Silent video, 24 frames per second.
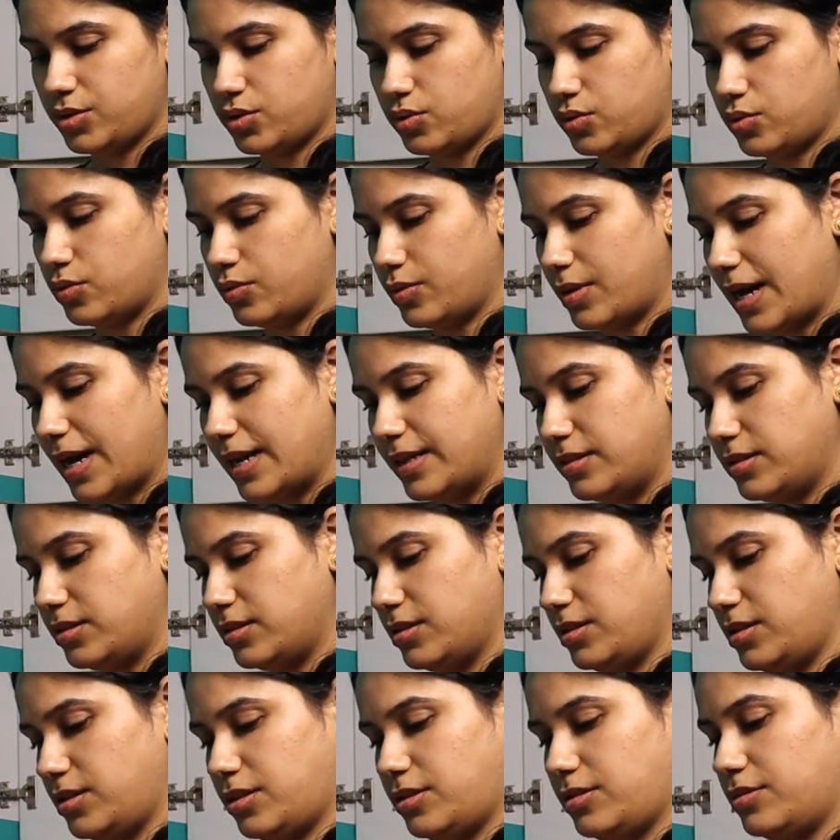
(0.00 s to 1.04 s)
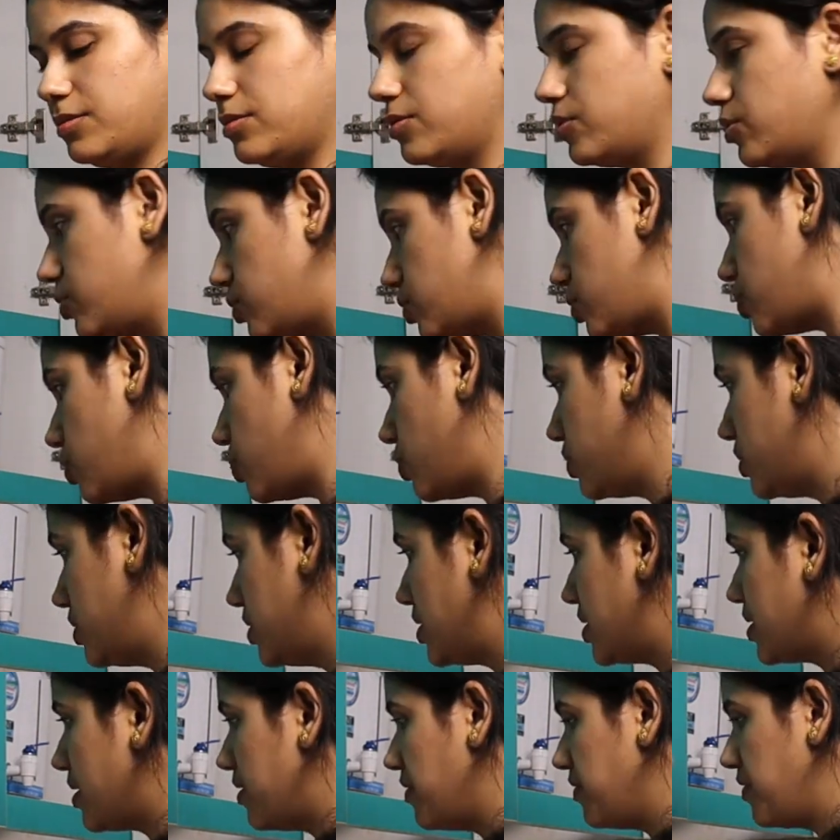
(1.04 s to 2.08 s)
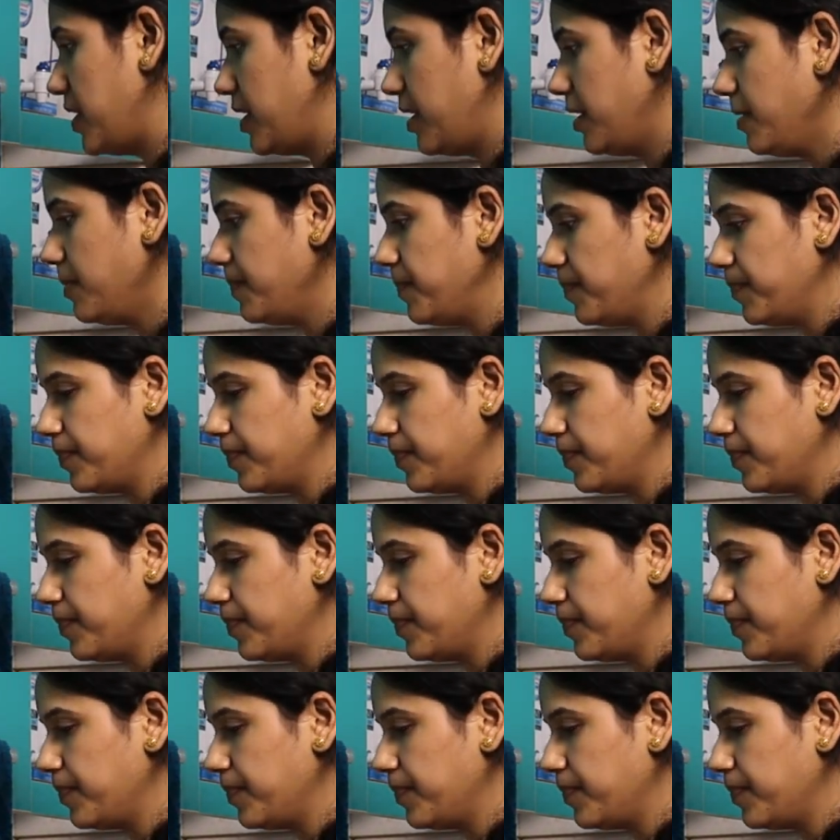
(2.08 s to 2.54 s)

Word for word: So I'll just throw this away